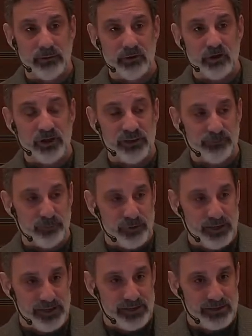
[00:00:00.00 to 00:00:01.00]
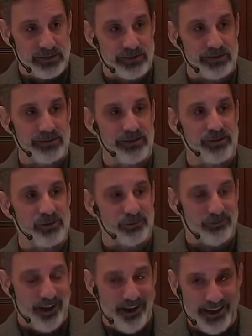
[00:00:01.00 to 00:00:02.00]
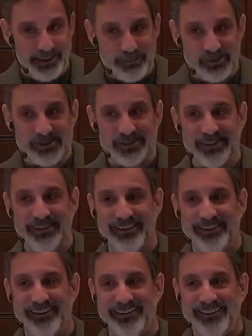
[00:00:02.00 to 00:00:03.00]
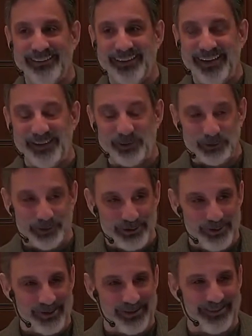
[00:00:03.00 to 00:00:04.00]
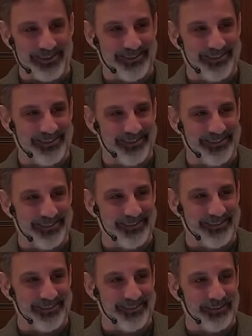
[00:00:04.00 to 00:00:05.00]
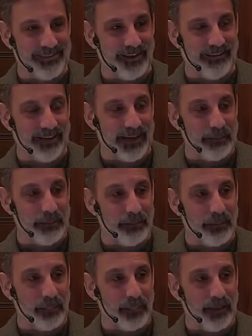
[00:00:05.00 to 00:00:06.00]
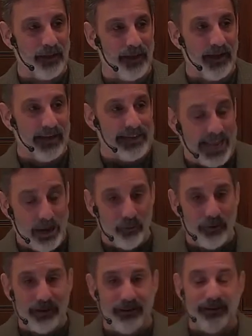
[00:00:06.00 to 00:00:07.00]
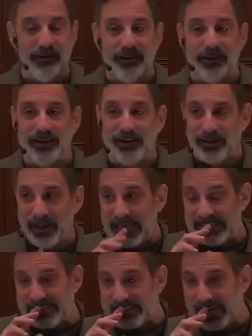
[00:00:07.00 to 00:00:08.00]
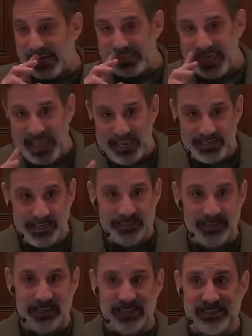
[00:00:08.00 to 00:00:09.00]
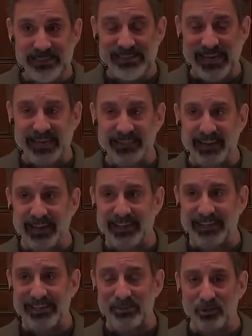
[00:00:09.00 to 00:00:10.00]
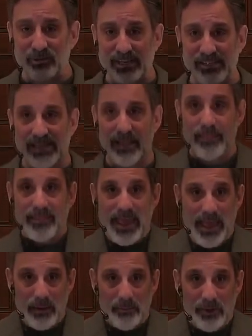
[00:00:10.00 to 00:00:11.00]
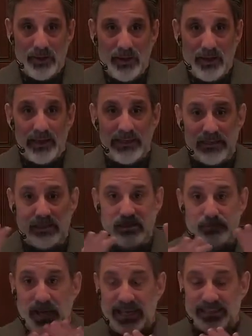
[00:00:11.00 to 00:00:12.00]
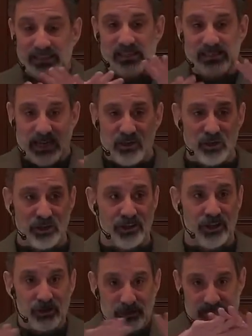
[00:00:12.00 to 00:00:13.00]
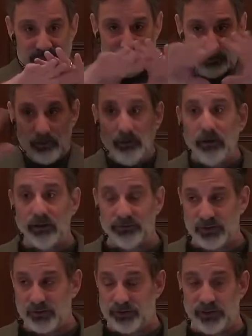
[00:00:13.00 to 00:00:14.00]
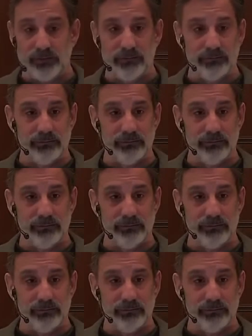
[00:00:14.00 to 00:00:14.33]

Chief priests, scribes, elders. All right? Now, I say that, and, and saying that I, he's addressing them, he's by extension addressing all of Israel,